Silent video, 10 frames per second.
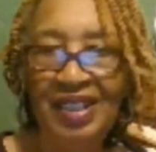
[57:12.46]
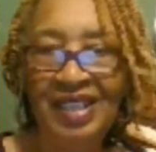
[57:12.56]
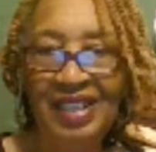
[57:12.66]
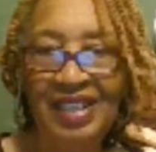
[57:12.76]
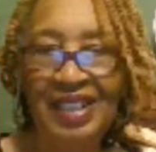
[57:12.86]

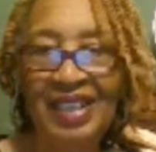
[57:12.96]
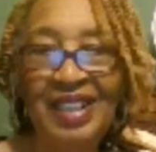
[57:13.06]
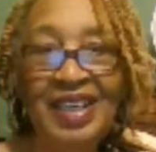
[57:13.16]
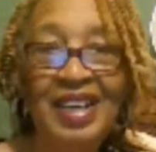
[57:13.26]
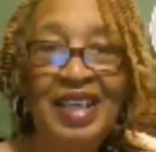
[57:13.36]

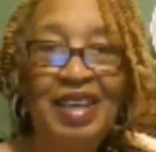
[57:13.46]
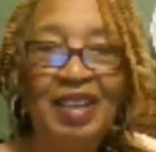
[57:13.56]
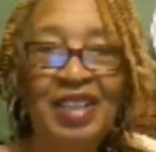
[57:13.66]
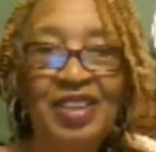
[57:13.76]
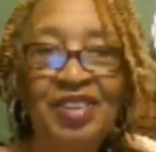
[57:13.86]

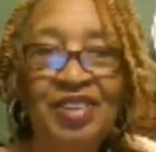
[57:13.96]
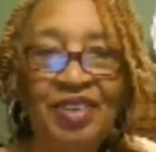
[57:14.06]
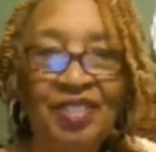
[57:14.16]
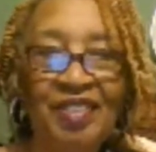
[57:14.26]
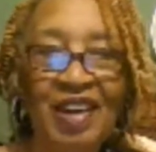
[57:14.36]
You so
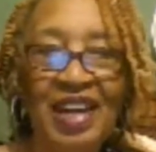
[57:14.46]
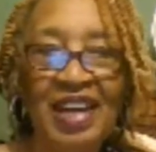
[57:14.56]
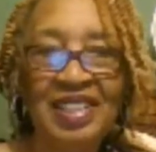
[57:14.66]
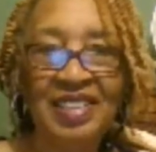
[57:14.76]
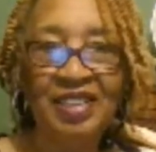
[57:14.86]

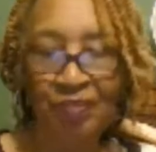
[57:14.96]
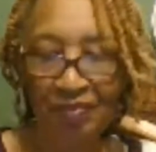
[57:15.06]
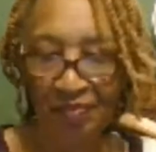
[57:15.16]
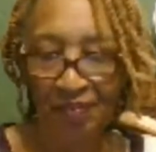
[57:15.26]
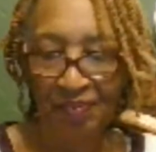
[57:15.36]
crazy.
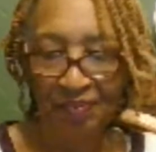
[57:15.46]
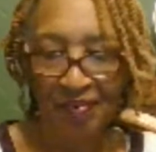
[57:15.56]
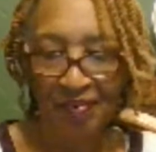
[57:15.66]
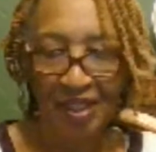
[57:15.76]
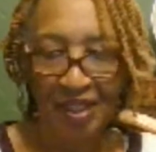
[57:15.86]

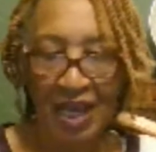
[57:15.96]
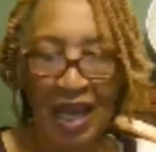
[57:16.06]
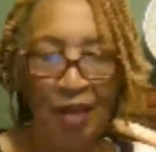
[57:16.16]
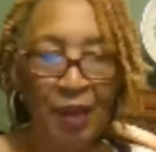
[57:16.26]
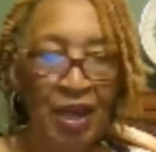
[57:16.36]
How
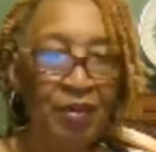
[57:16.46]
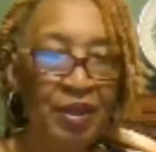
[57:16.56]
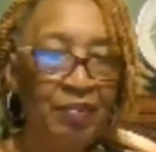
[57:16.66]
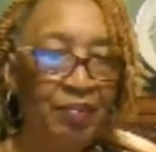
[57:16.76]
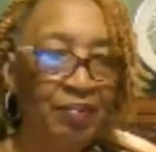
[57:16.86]
about
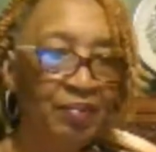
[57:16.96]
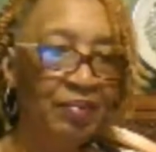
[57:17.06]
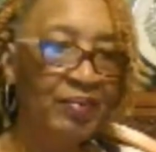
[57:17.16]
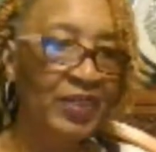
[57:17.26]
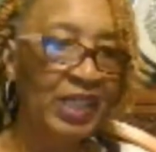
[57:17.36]
when
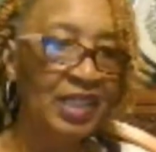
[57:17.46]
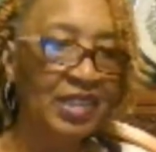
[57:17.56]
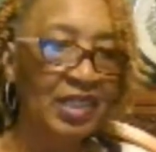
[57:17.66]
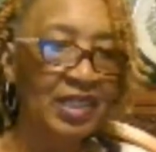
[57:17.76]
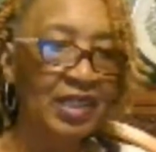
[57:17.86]
Gina
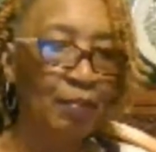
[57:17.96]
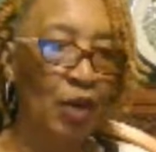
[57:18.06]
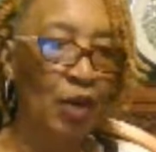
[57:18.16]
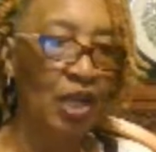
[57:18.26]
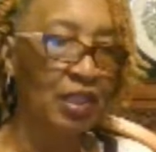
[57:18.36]
said something,
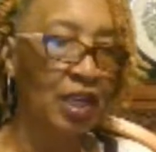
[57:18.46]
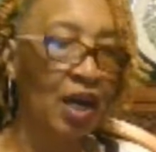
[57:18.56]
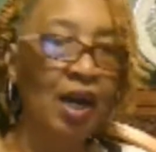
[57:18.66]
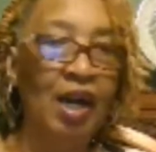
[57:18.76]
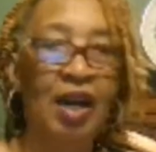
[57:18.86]
Mark said,
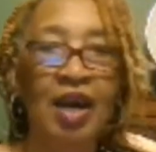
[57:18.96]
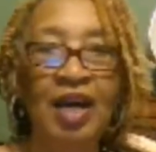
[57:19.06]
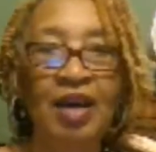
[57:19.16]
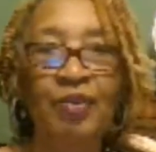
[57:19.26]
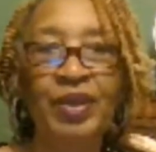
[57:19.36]

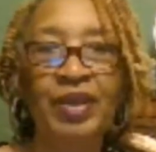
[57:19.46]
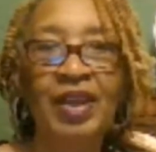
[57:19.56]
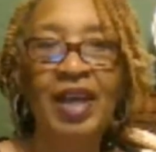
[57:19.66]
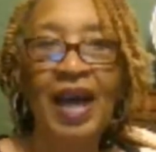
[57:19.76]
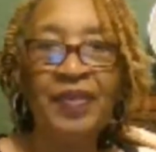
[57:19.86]
uh-huh. When
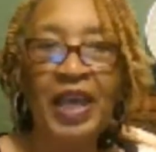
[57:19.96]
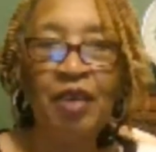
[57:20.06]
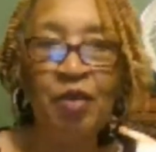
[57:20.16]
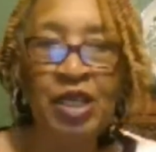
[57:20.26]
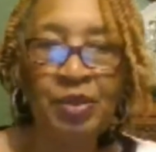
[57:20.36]
I think it
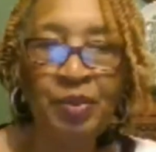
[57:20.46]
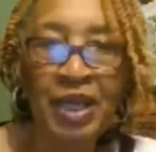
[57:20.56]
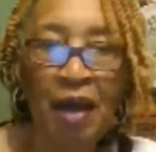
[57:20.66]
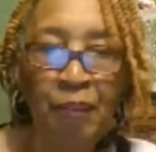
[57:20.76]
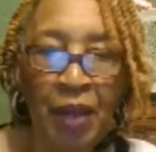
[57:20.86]
was when
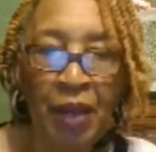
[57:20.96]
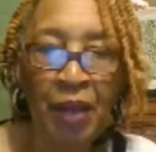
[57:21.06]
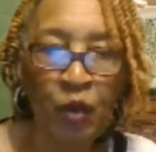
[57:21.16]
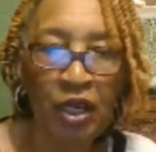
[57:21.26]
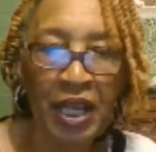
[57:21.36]
our Pam
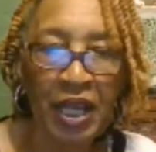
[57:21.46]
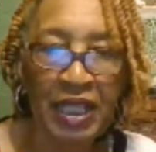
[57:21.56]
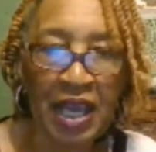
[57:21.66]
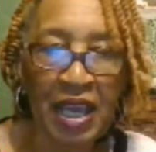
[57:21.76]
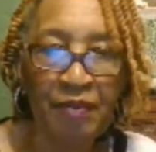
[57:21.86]
went on that
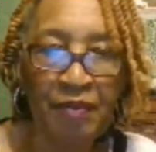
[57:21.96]
date